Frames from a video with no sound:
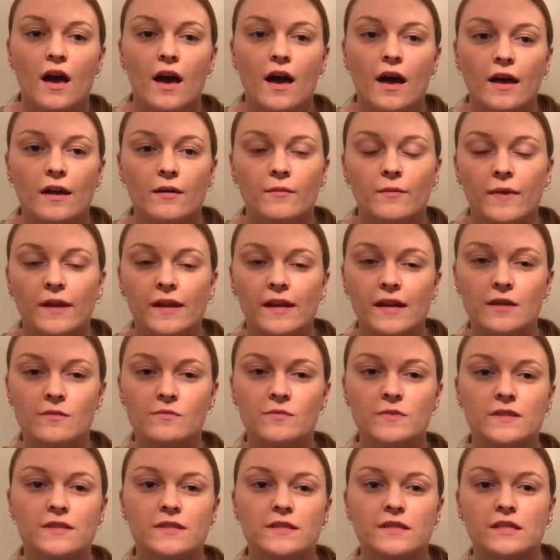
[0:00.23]
Hi, my
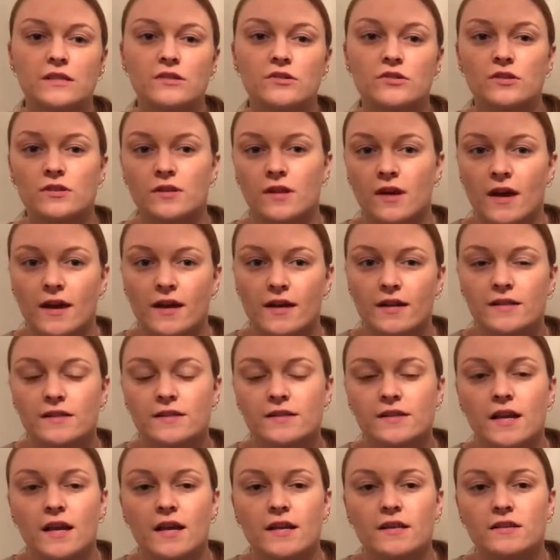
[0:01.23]
name's Deidre
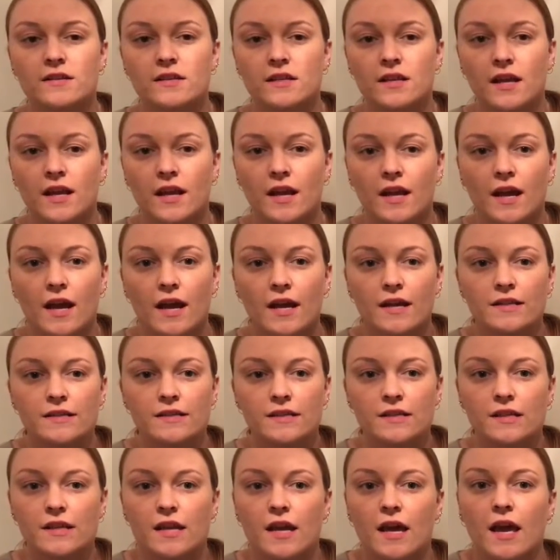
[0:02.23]
Lyons, and today I
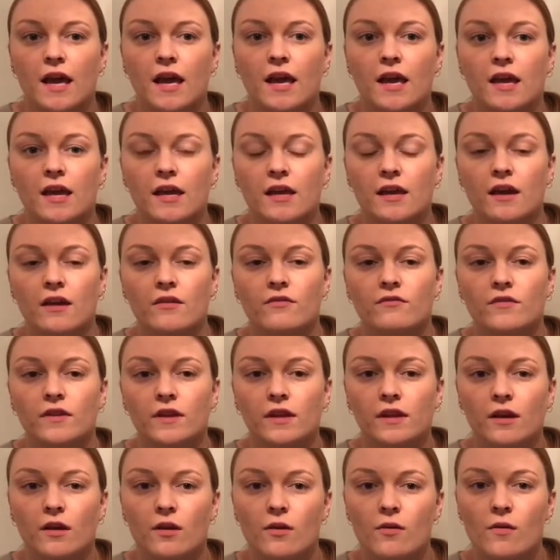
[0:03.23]
did a
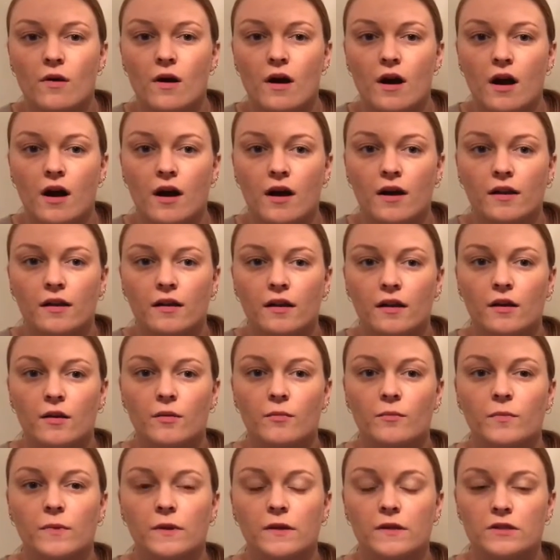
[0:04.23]
video on
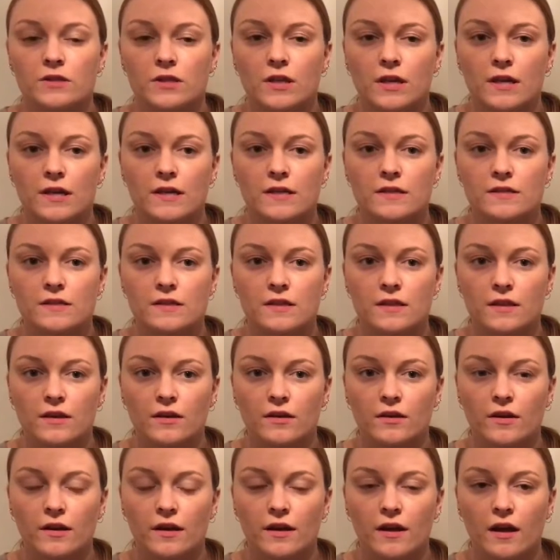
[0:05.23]
PJ's
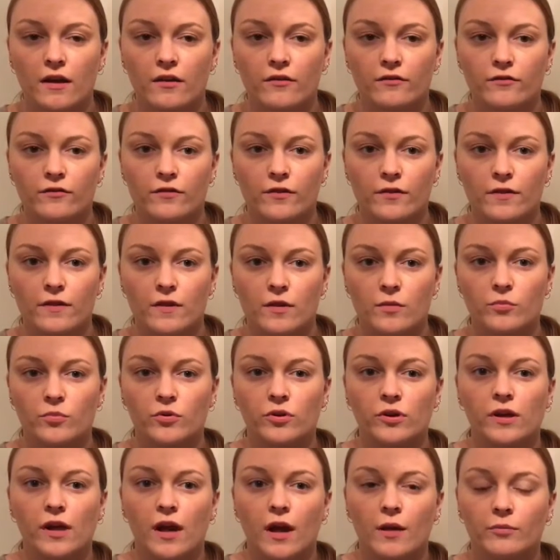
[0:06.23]
theory of the
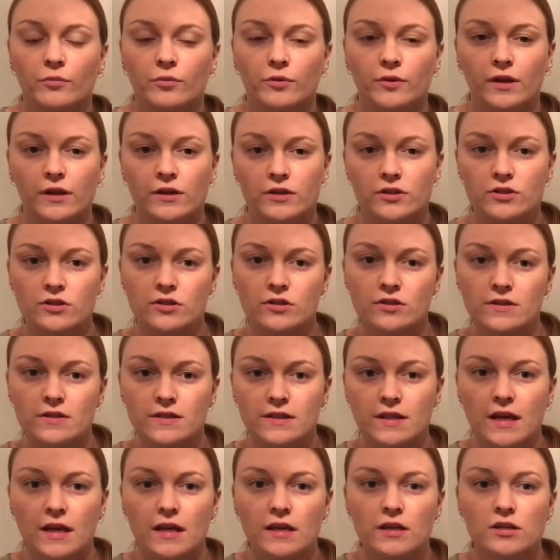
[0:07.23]
preoperational
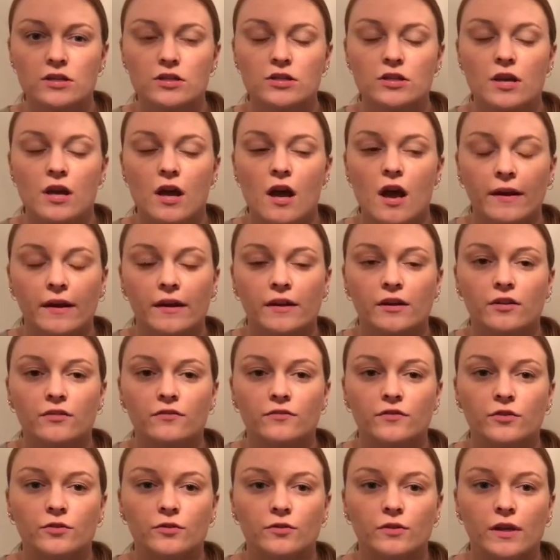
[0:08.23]
stage. I
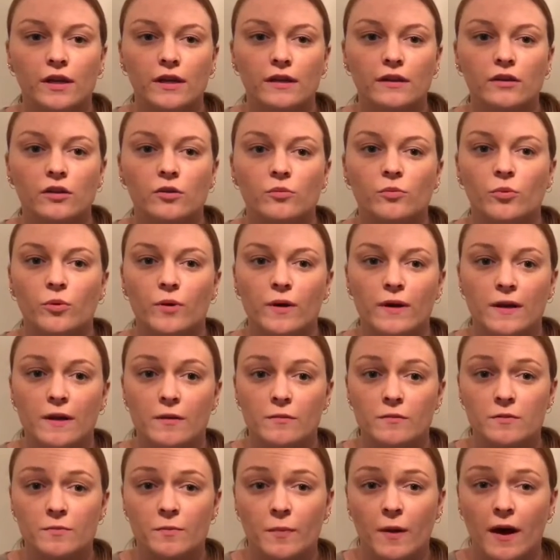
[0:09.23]
interviewed a little boy
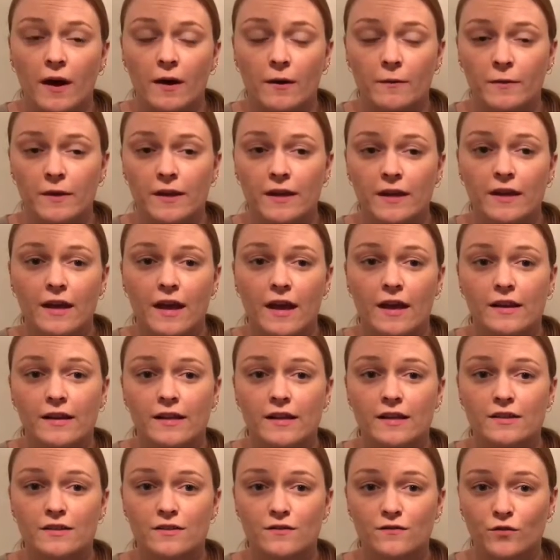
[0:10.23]
named Bobby, and
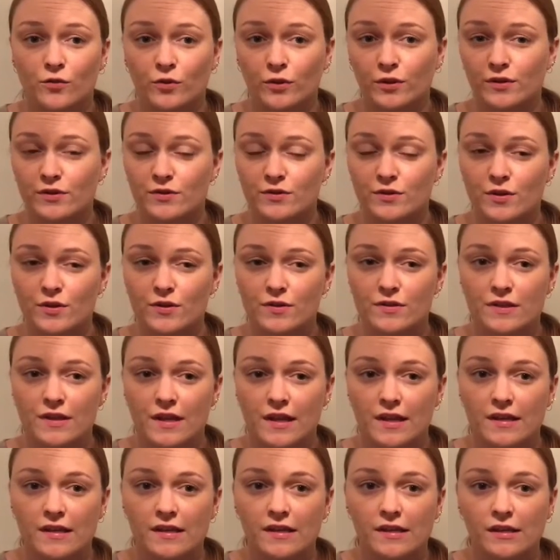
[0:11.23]
he is 4 years old,
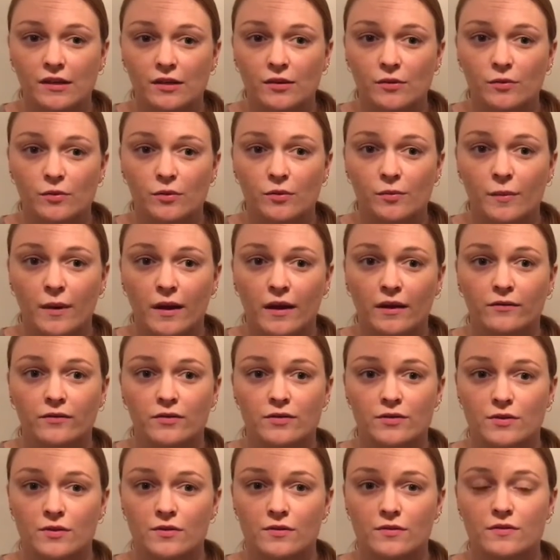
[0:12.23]
and here were my
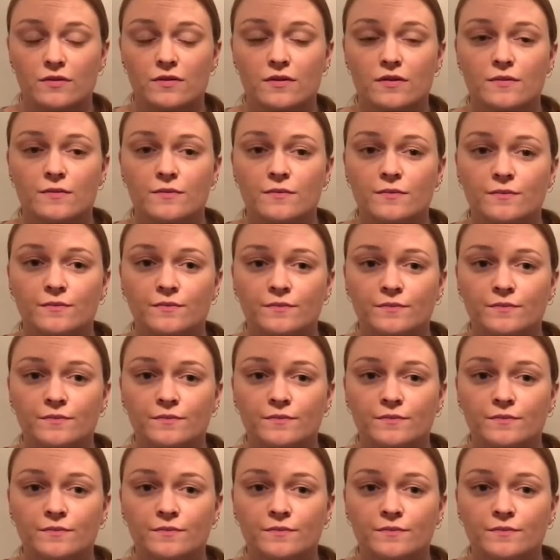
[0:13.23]
results.